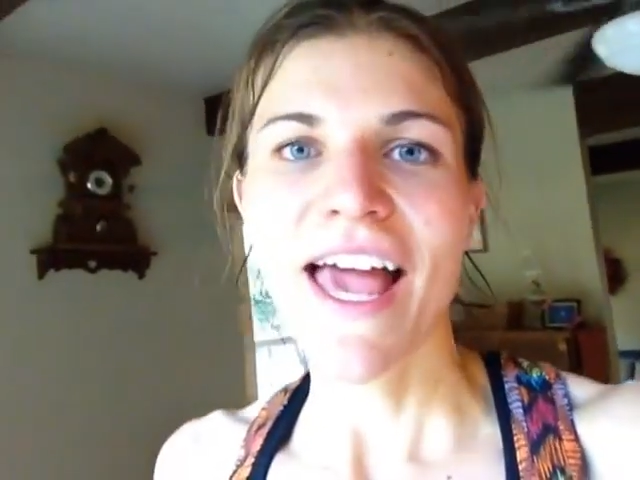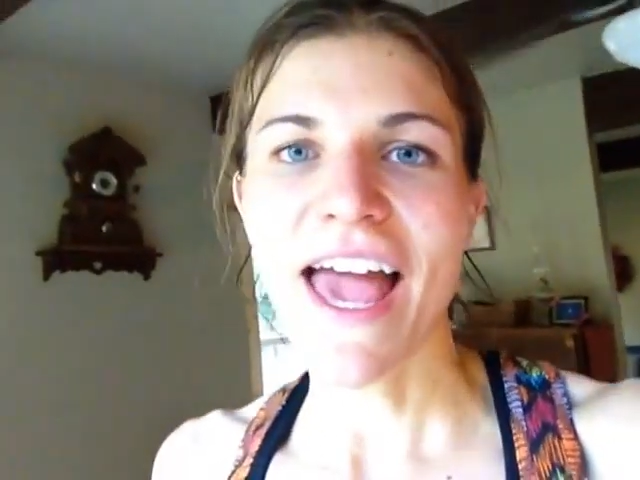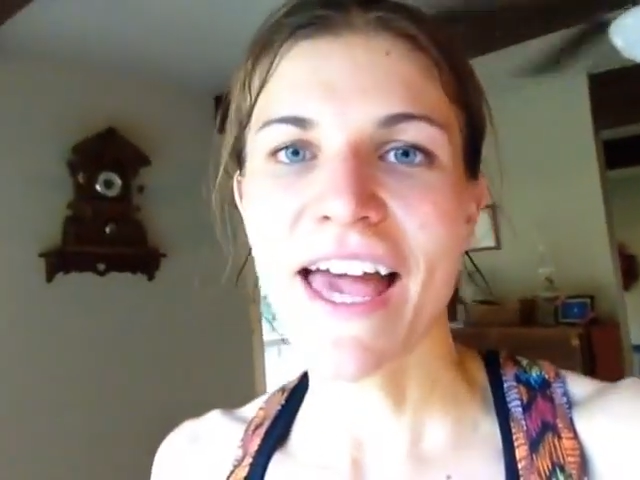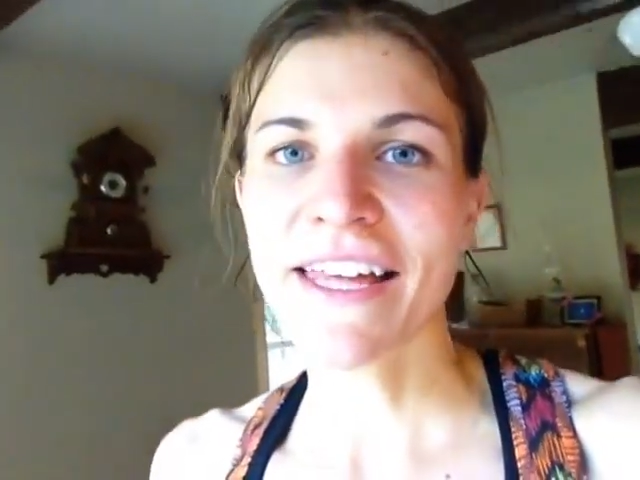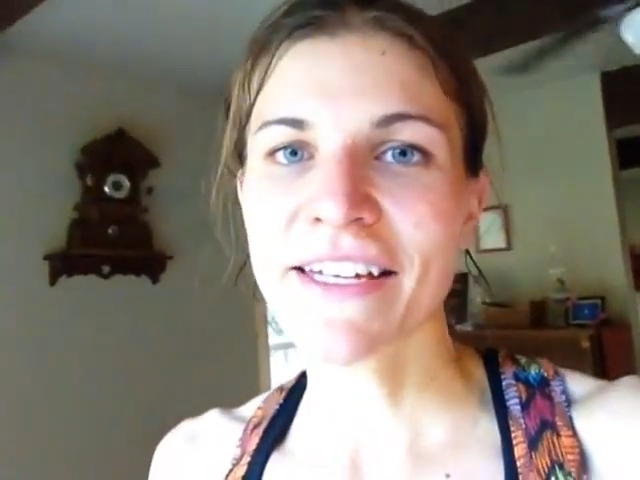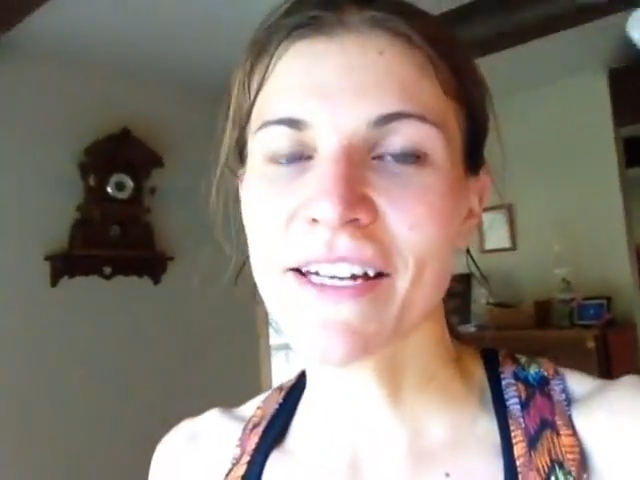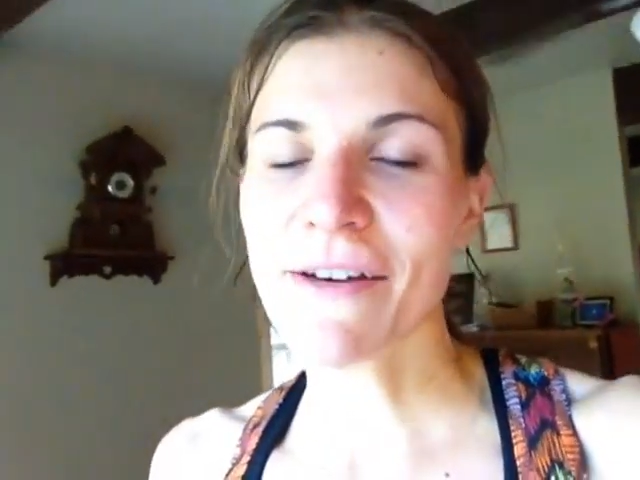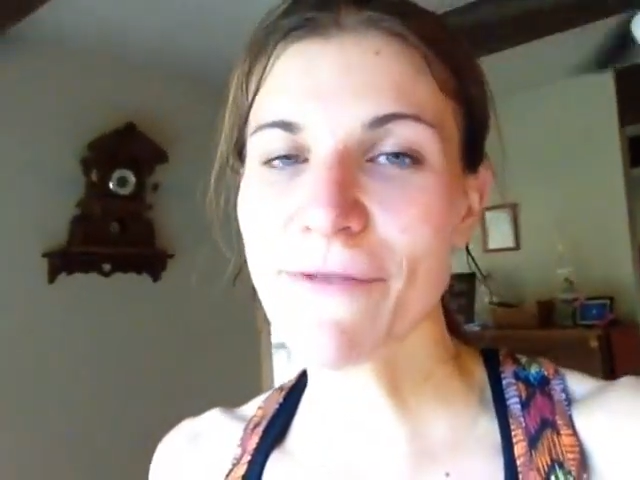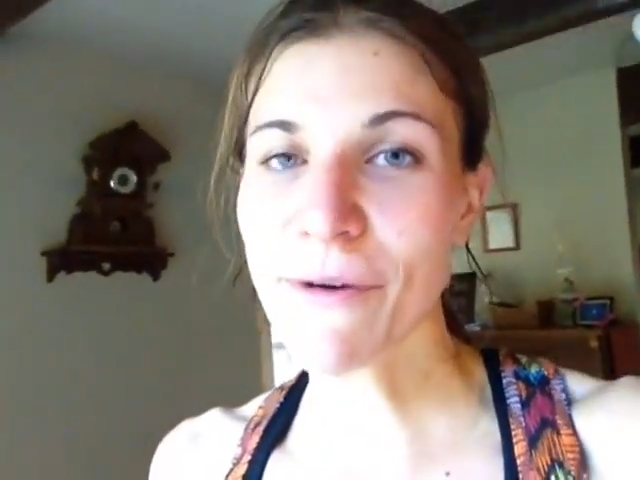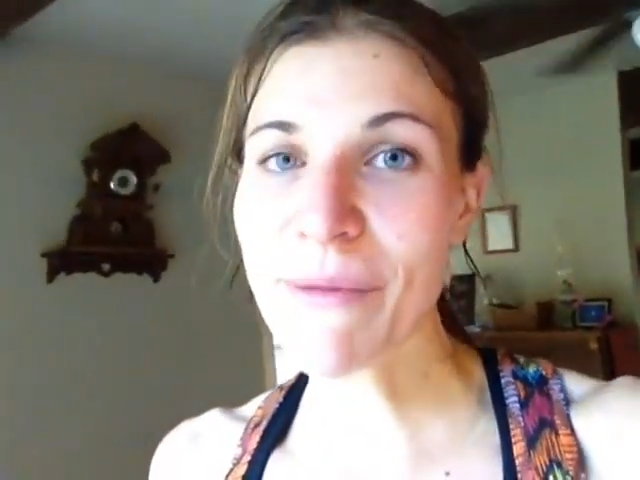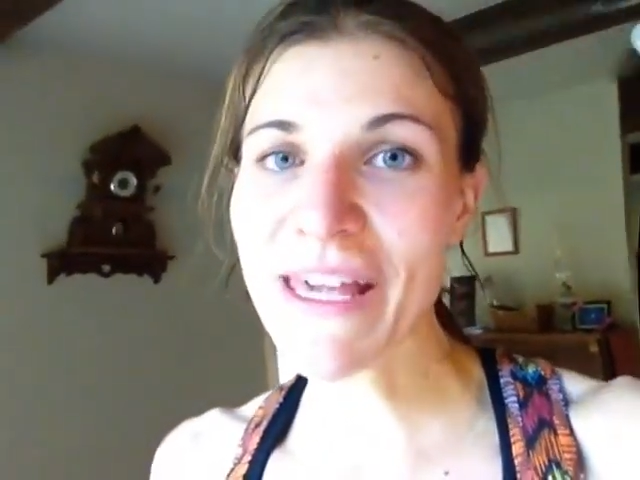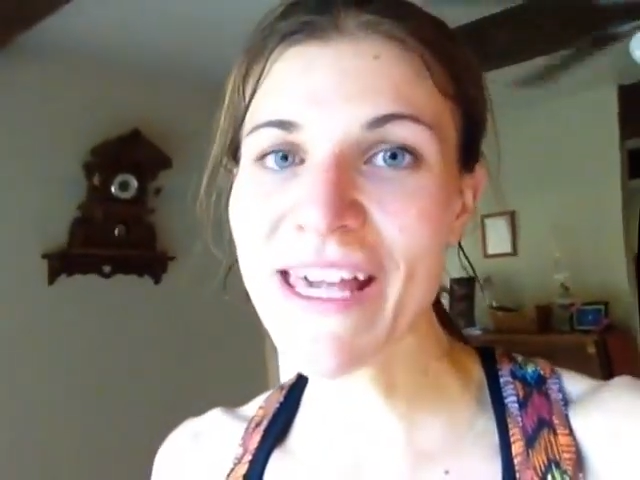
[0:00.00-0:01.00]
And
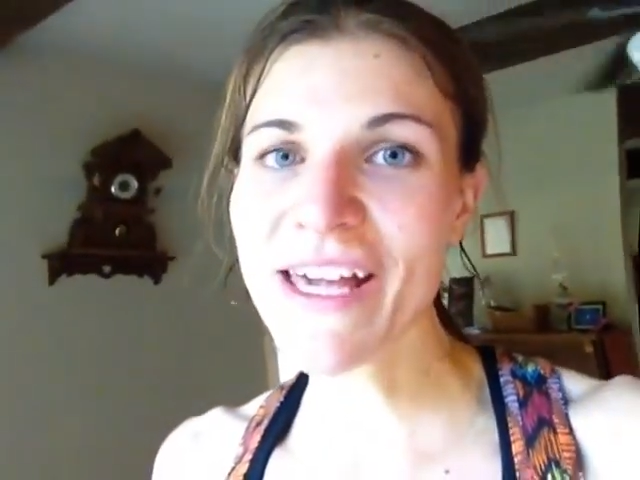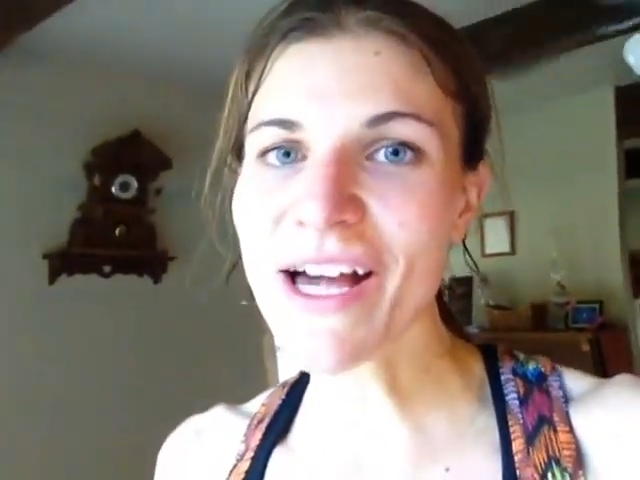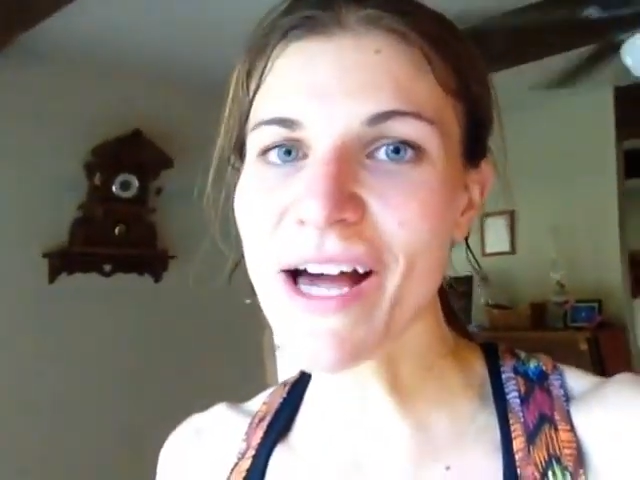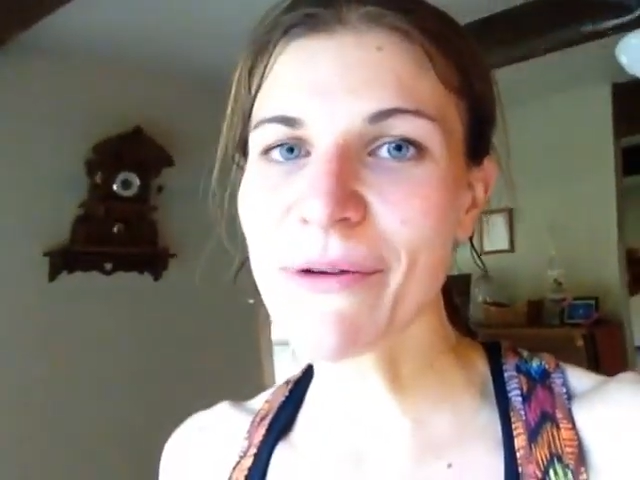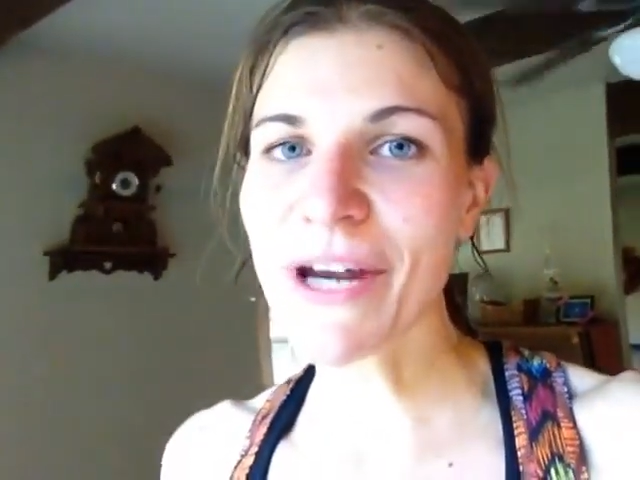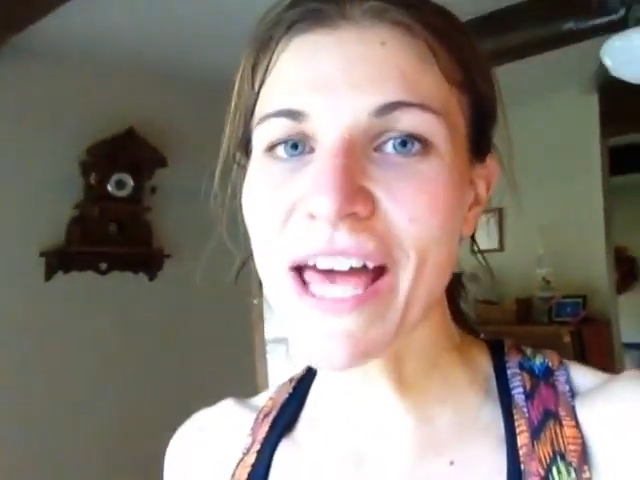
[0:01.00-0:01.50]
for me, when